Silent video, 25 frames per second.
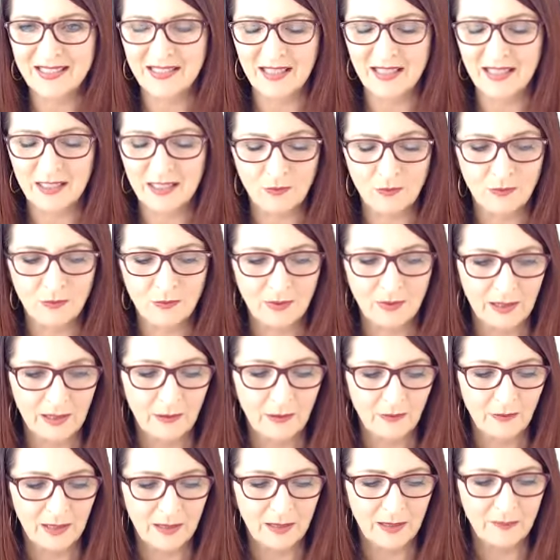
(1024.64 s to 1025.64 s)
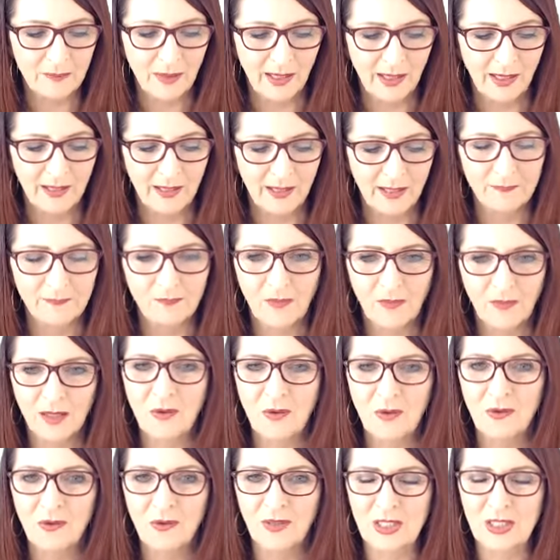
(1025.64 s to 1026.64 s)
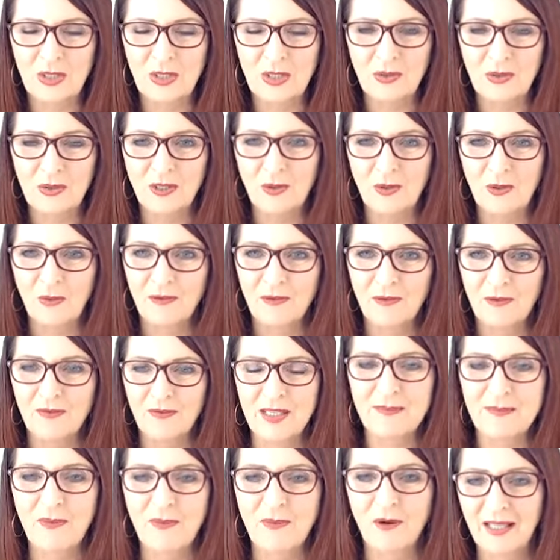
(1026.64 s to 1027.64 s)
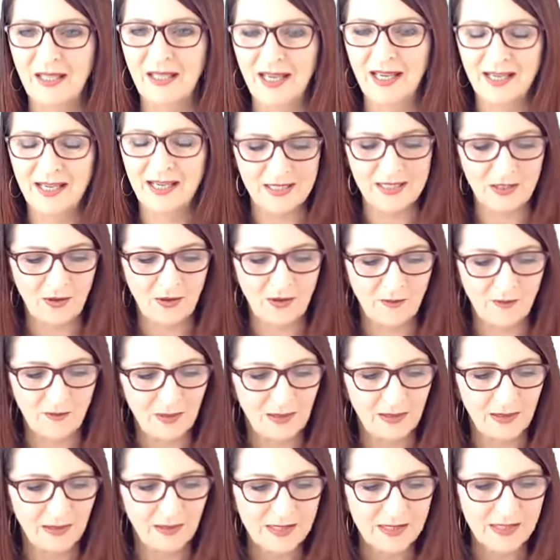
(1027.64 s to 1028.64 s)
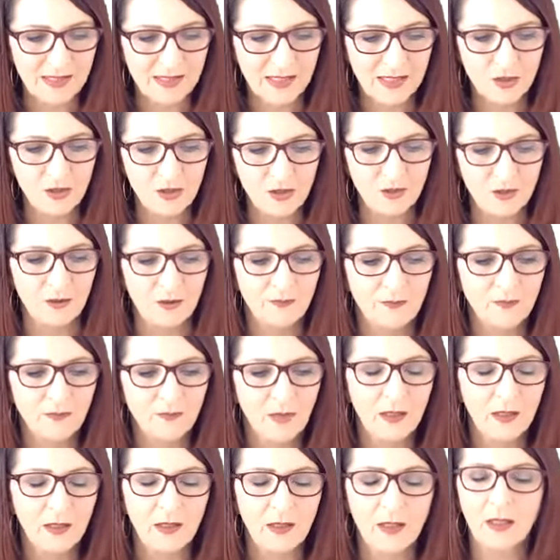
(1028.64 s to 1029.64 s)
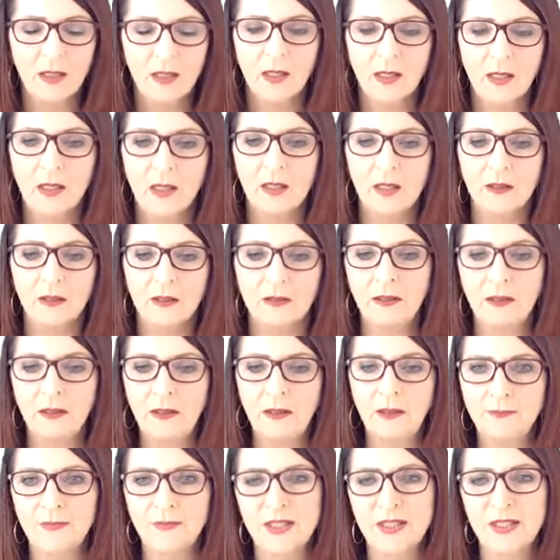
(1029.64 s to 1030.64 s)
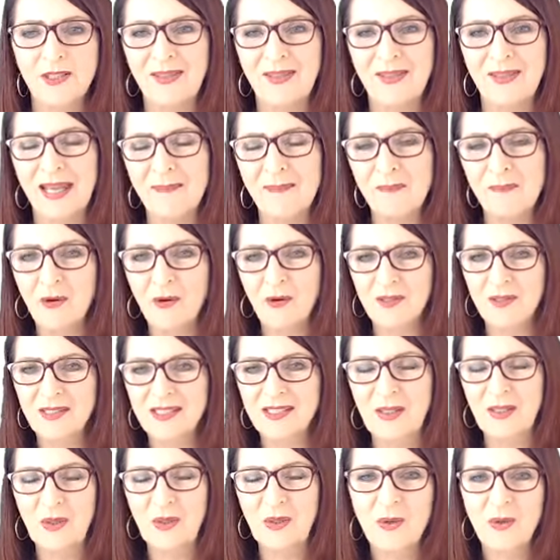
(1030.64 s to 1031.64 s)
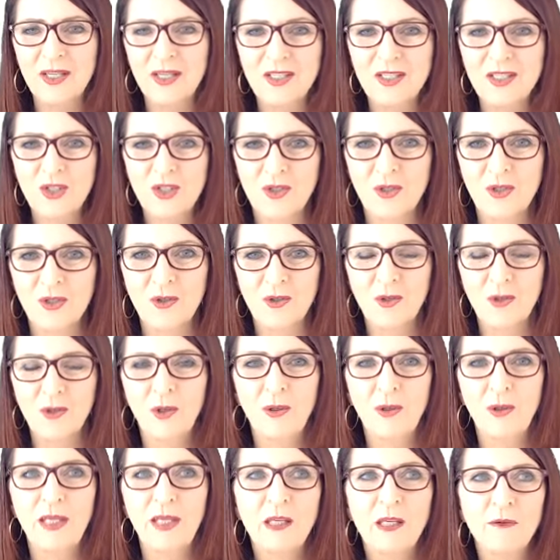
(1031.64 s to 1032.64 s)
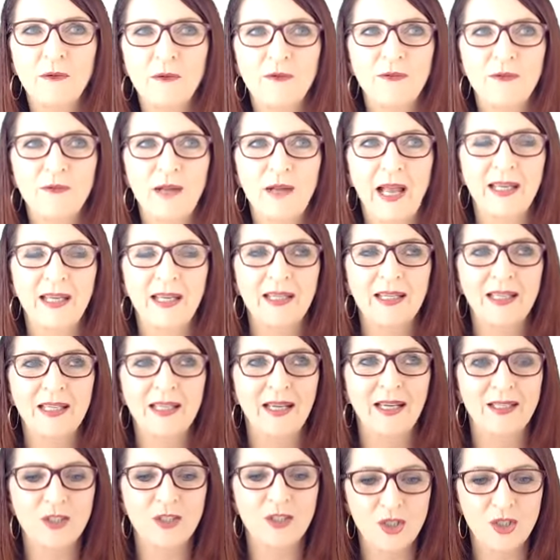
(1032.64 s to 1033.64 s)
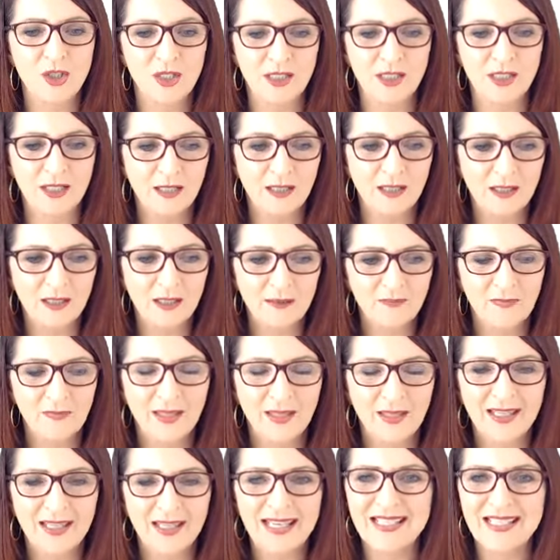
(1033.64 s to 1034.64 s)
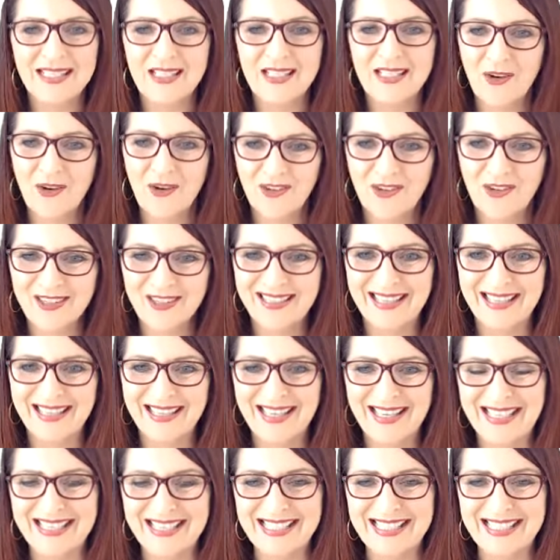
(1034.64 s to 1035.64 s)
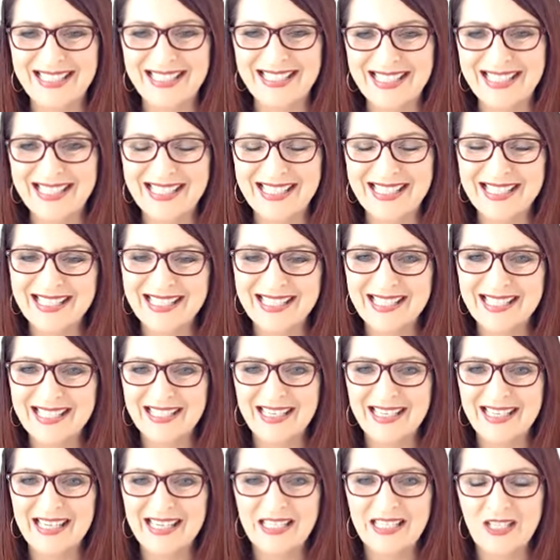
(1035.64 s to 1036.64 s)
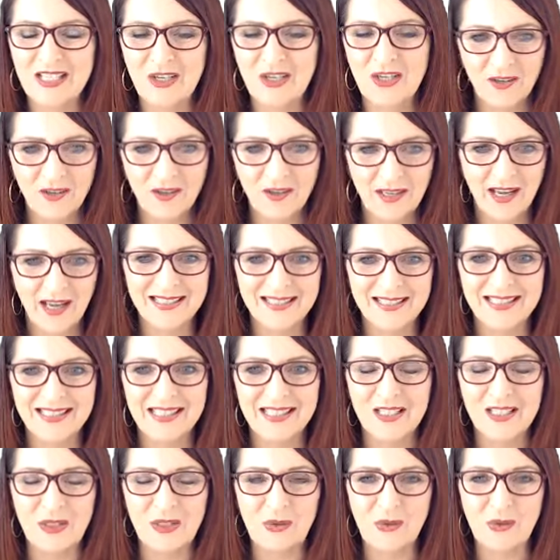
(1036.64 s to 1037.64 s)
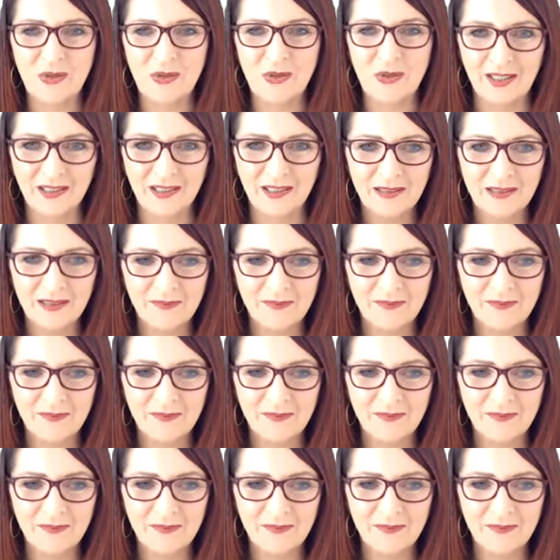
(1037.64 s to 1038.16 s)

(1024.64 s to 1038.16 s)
it's really, really bad, according to, you know, all of these podcasts that I've been listening to. So that ponders a question, you know, if ADHD is not a disease, is not a disorder,